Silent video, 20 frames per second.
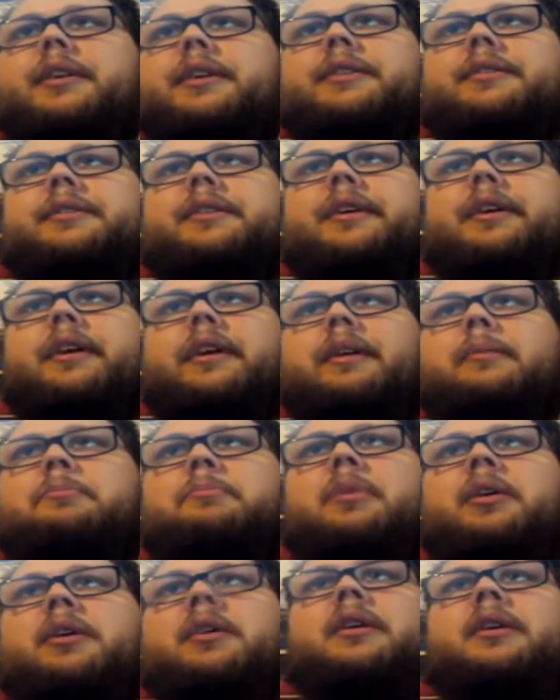It's like
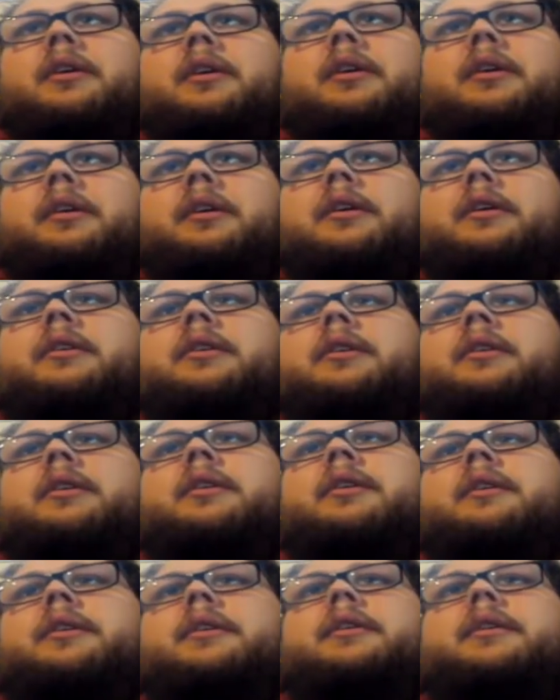meh,
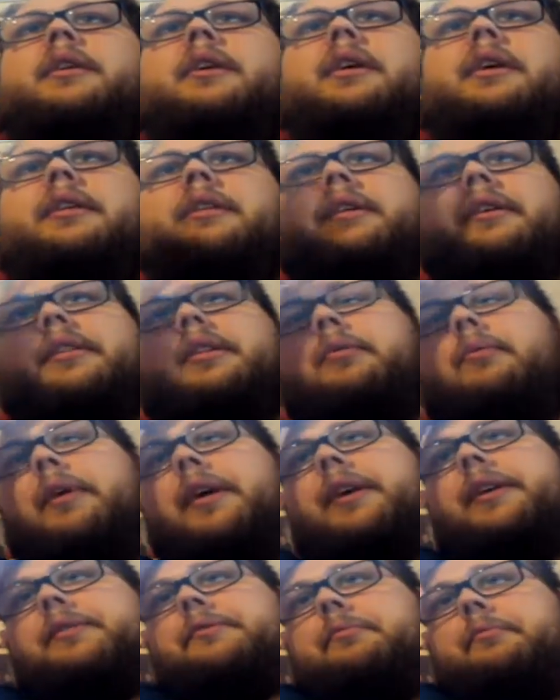and like the
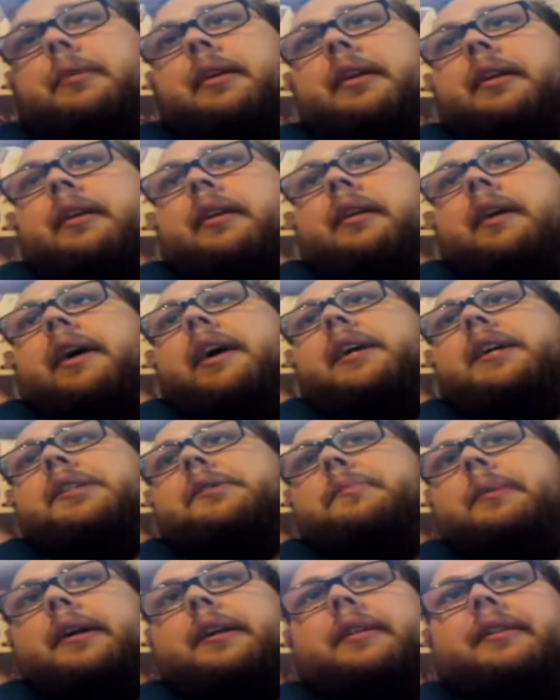way it's written, I
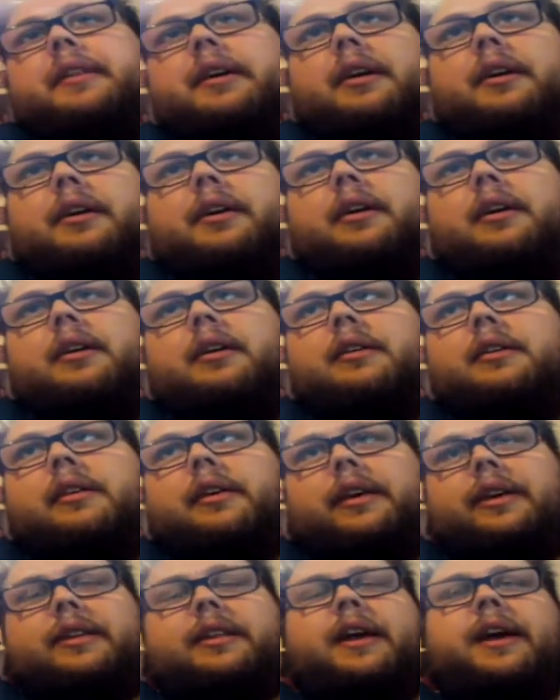expected
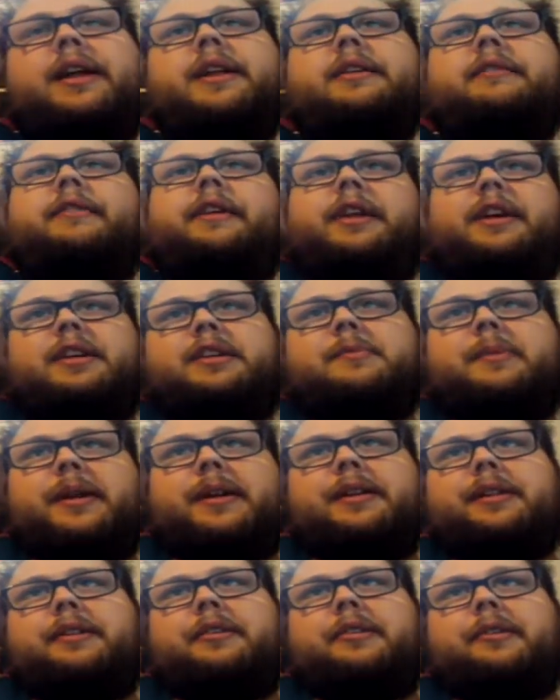like the end of it, I
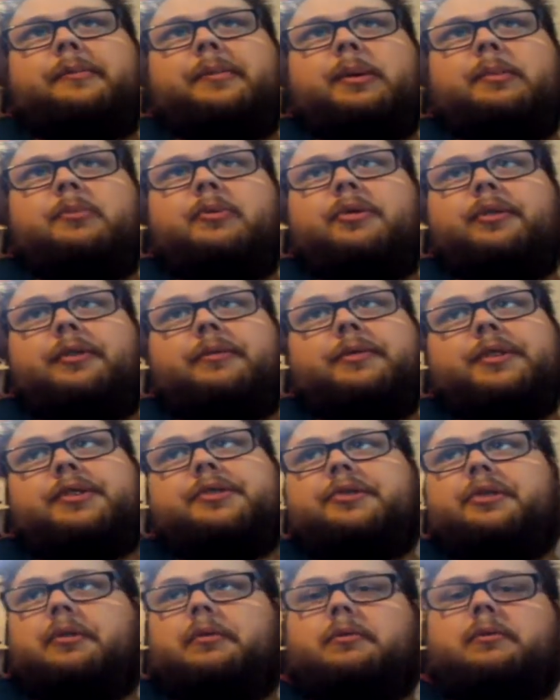expected there to be more,
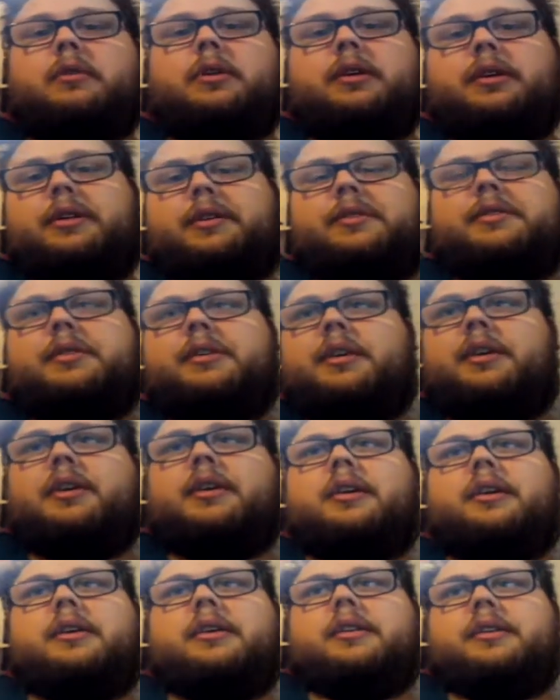which there was.
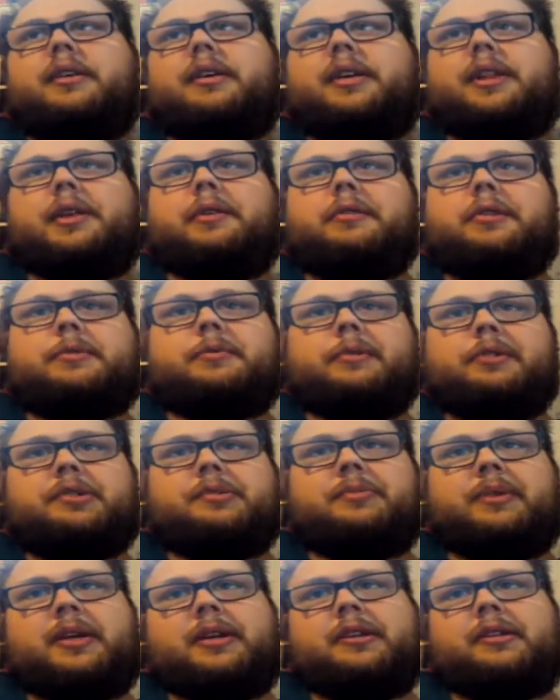Like there was
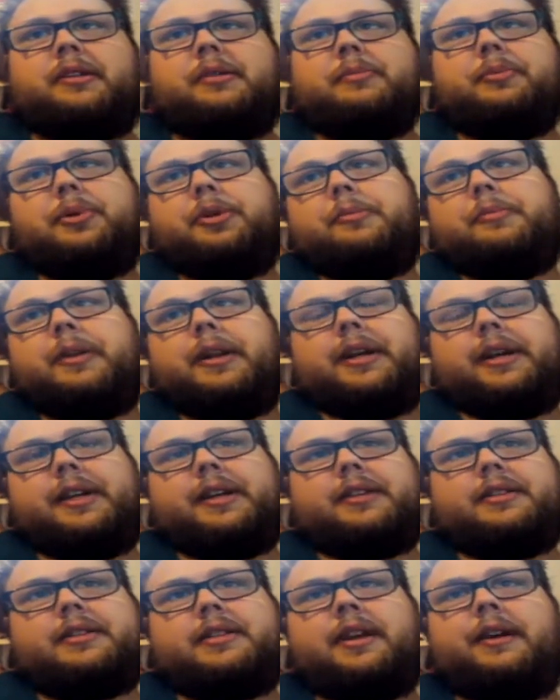supposed to be another book, but I
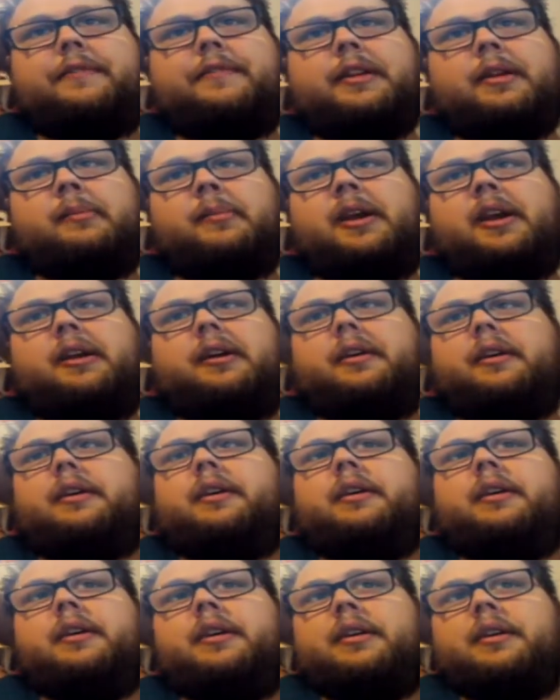guess Stephanie Meyer,
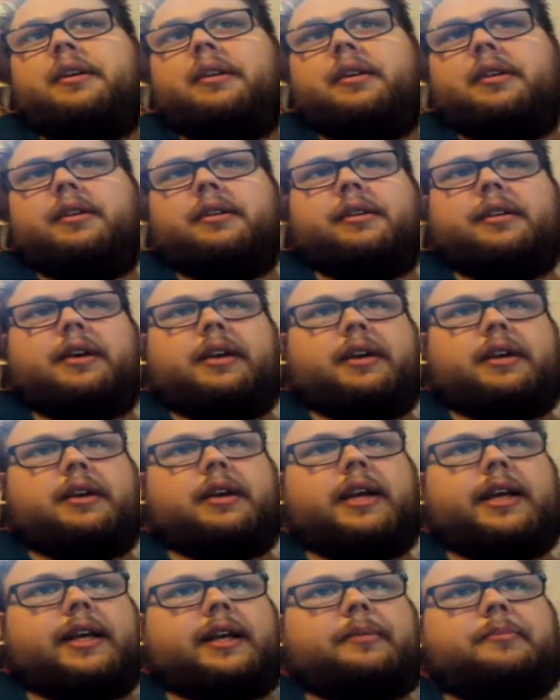like
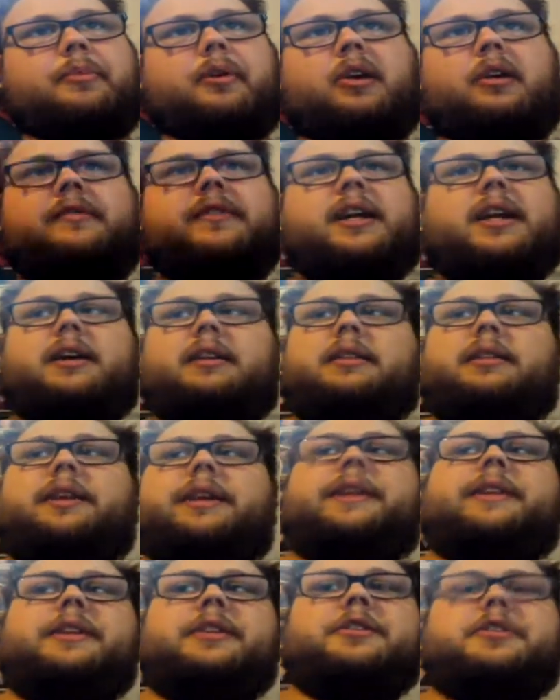part of it got
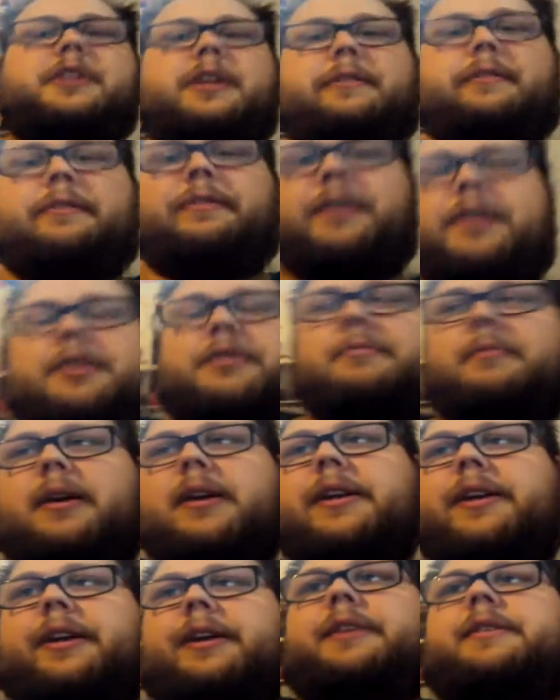leaked and she never finished
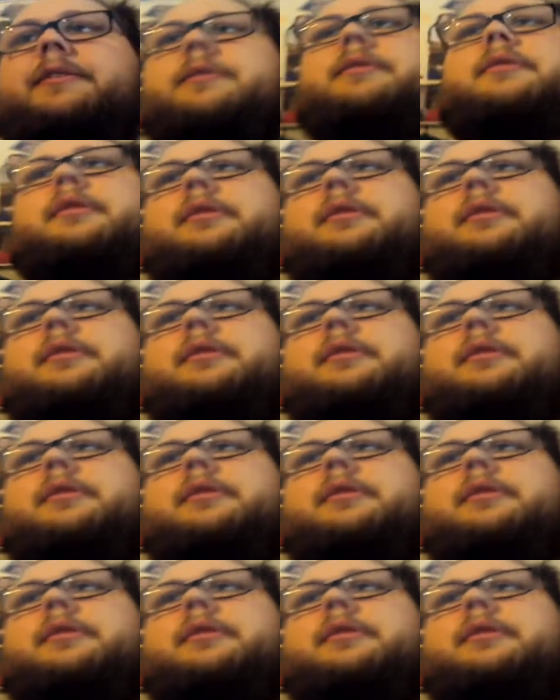writing it.